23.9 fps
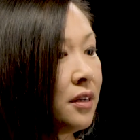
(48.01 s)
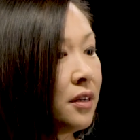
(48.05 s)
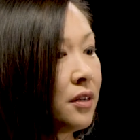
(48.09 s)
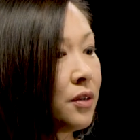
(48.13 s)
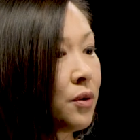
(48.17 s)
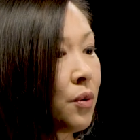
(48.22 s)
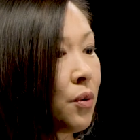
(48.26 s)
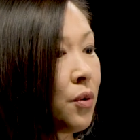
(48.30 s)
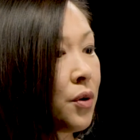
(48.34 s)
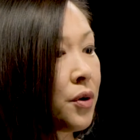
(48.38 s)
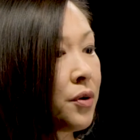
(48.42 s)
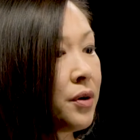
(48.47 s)

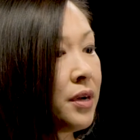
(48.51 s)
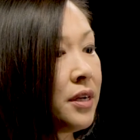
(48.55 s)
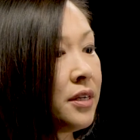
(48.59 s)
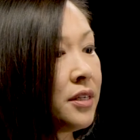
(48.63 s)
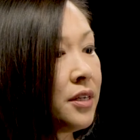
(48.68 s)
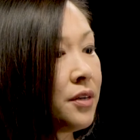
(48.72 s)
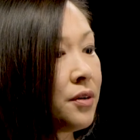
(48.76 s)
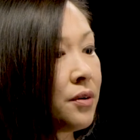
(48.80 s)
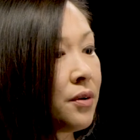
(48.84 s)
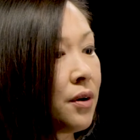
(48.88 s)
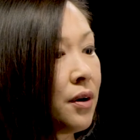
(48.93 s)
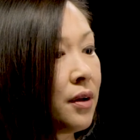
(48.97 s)
you're ordering
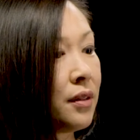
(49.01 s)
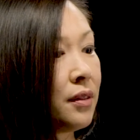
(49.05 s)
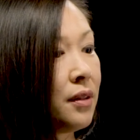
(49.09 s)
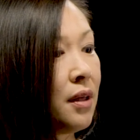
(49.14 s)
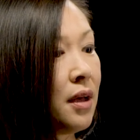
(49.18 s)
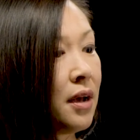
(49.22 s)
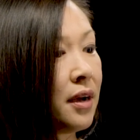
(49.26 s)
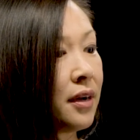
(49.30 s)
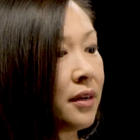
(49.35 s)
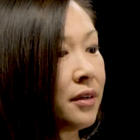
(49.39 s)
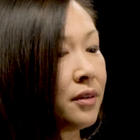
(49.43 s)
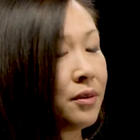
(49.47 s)
dinner
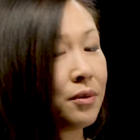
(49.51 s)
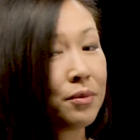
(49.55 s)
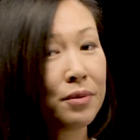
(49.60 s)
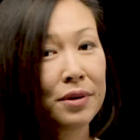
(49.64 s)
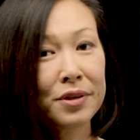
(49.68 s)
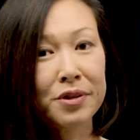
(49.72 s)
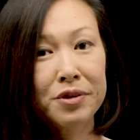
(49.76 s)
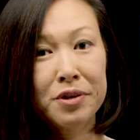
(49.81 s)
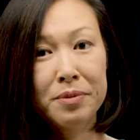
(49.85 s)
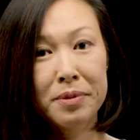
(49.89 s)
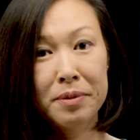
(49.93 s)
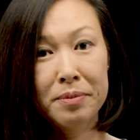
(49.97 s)
online
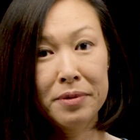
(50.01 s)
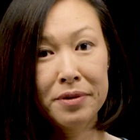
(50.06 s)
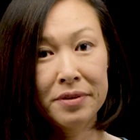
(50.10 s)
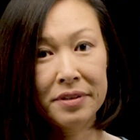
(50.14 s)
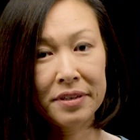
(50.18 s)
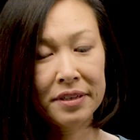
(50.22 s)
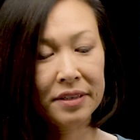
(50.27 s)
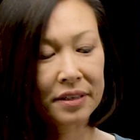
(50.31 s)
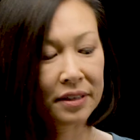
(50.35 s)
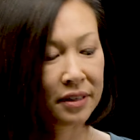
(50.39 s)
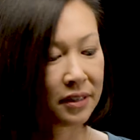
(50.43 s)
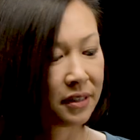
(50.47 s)
while streaming
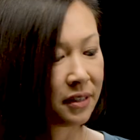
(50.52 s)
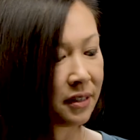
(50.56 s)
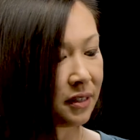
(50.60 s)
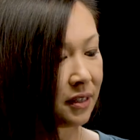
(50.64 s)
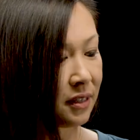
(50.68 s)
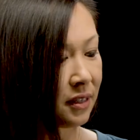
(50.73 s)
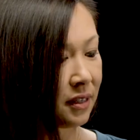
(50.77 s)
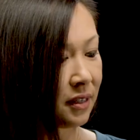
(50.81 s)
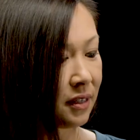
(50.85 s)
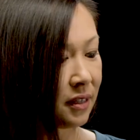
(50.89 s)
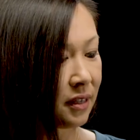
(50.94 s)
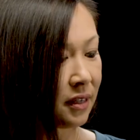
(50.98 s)
music,
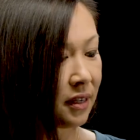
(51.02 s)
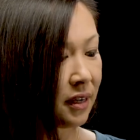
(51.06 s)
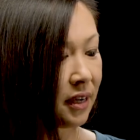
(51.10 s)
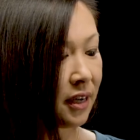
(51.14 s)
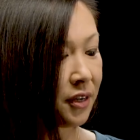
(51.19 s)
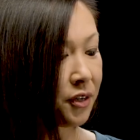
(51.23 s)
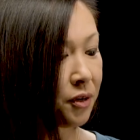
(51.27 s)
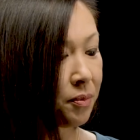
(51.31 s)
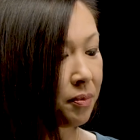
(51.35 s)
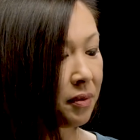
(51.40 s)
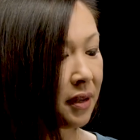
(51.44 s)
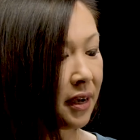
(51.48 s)

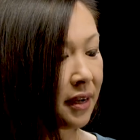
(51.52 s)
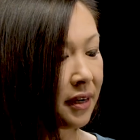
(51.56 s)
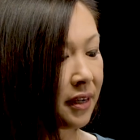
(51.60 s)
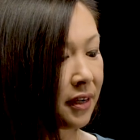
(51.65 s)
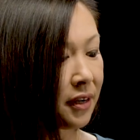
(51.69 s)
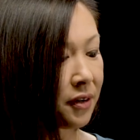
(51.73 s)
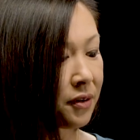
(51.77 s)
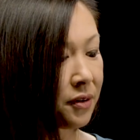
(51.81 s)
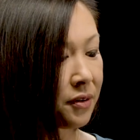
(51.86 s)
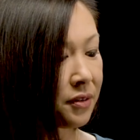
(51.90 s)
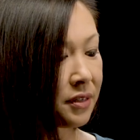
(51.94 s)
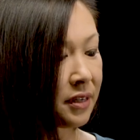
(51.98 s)
and you're planning
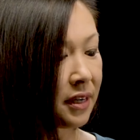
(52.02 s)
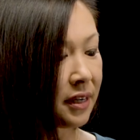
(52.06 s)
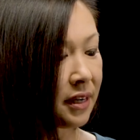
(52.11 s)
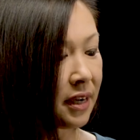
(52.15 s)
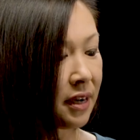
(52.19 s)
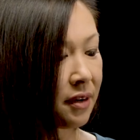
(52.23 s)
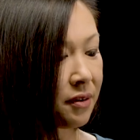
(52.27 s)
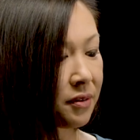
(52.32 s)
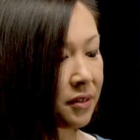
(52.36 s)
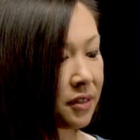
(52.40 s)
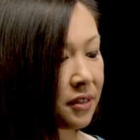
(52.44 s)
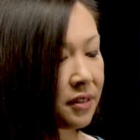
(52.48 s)
a girls' night
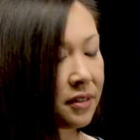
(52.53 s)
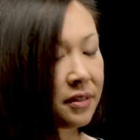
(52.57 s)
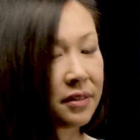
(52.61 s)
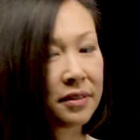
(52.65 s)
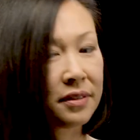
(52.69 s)
out.